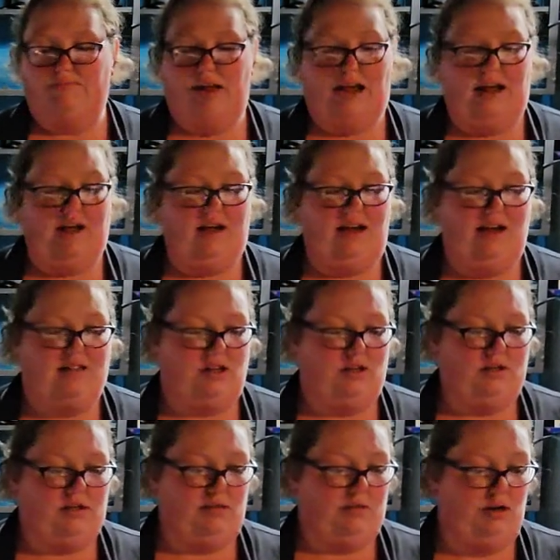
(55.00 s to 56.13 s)

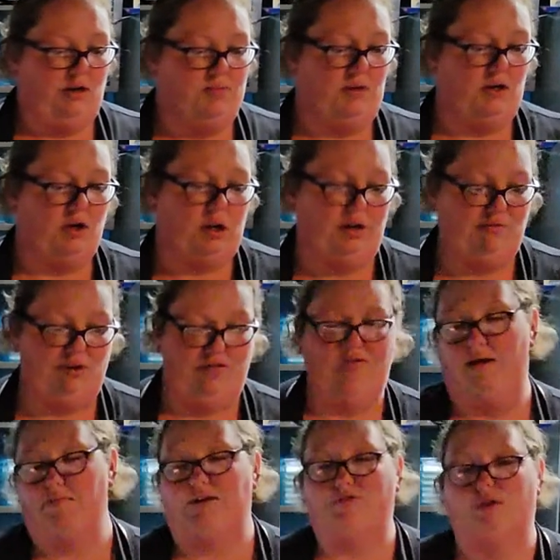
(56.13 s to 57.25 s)
as someone who's been cooking for a
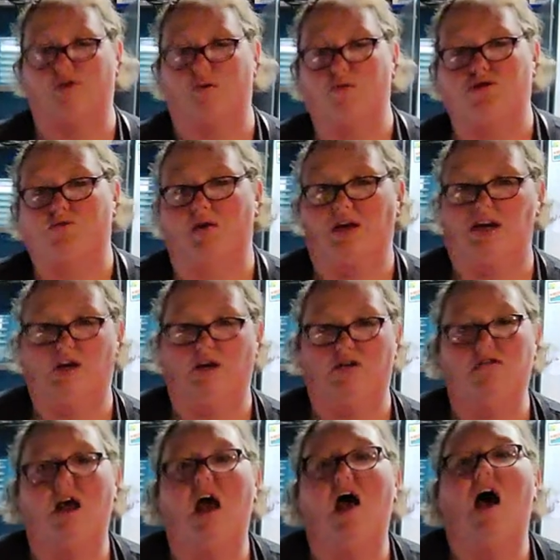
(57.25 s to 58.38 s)
family for almost 20
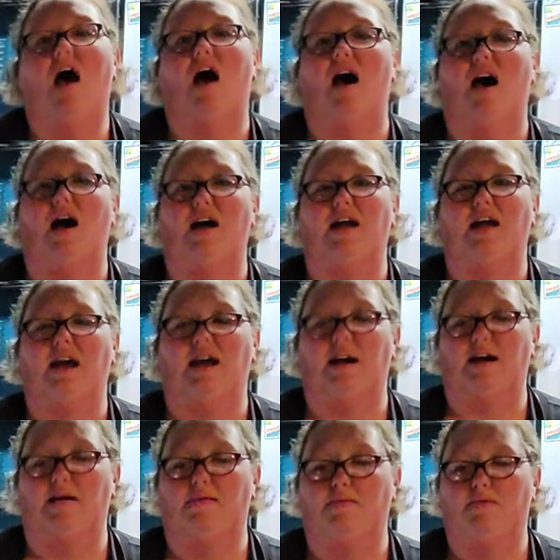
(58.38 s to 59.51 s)
years, I
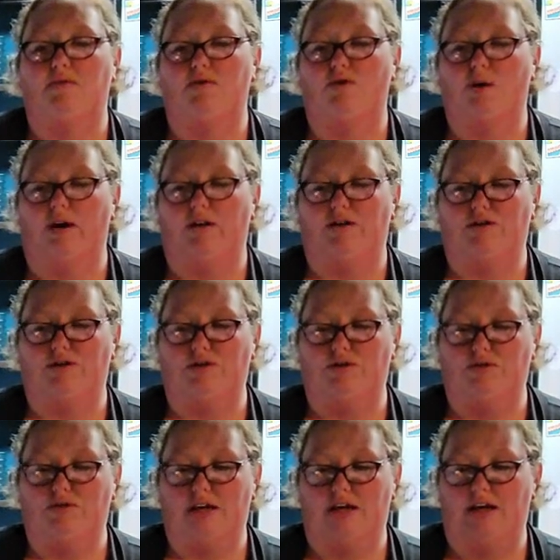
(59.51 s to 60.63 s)
am going to
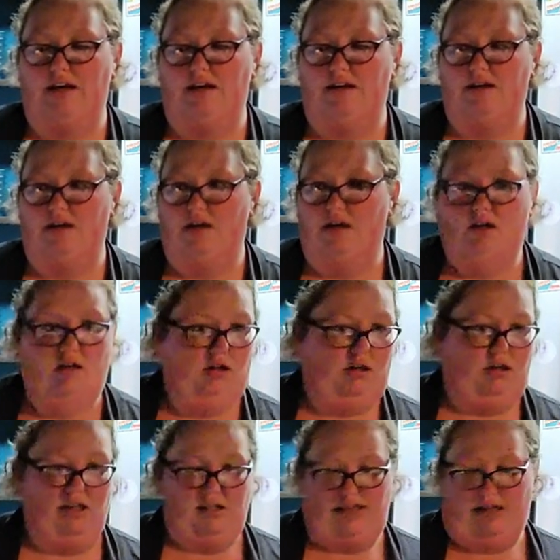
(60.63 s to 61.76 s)
take
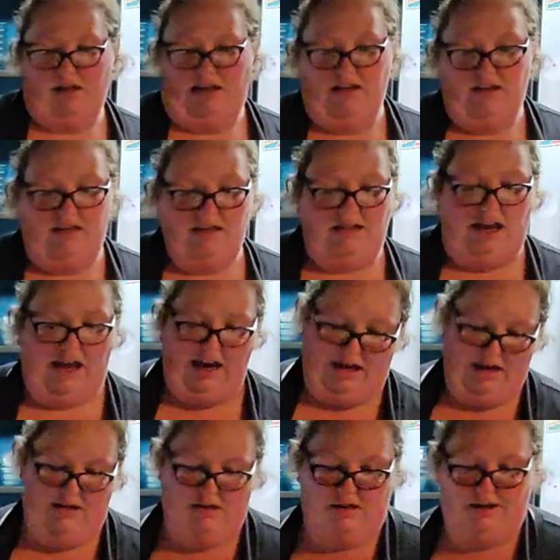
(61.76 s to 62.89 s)
artistic license
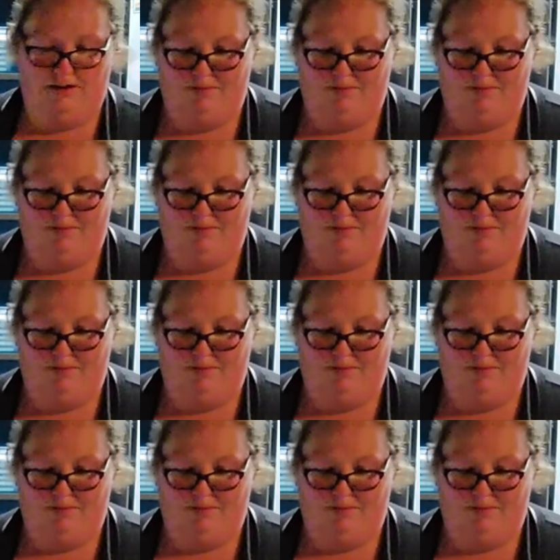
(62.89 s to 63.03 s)
and